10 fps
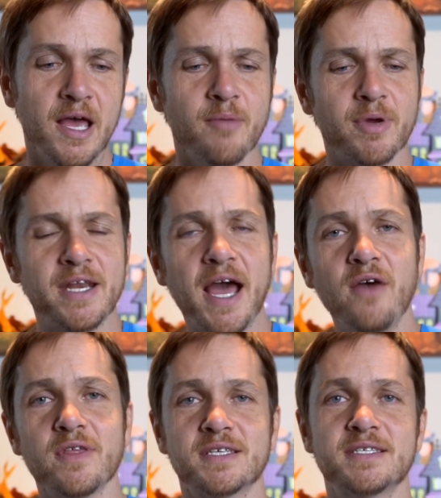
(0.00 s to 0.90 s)
But now
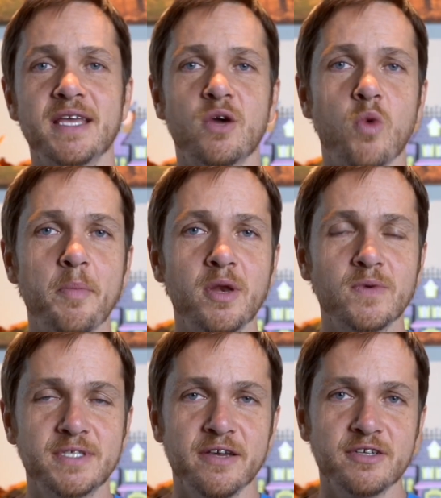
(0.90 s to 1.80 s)
that Stickwoman
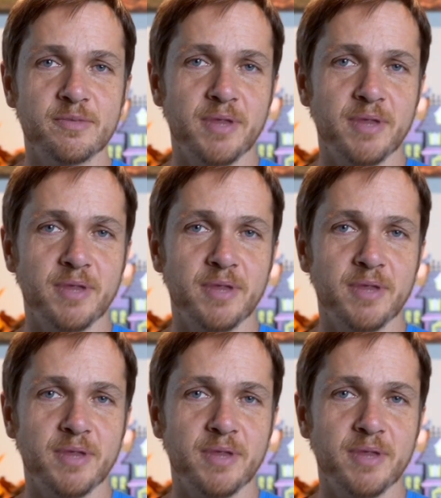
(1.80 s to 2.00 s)
was here to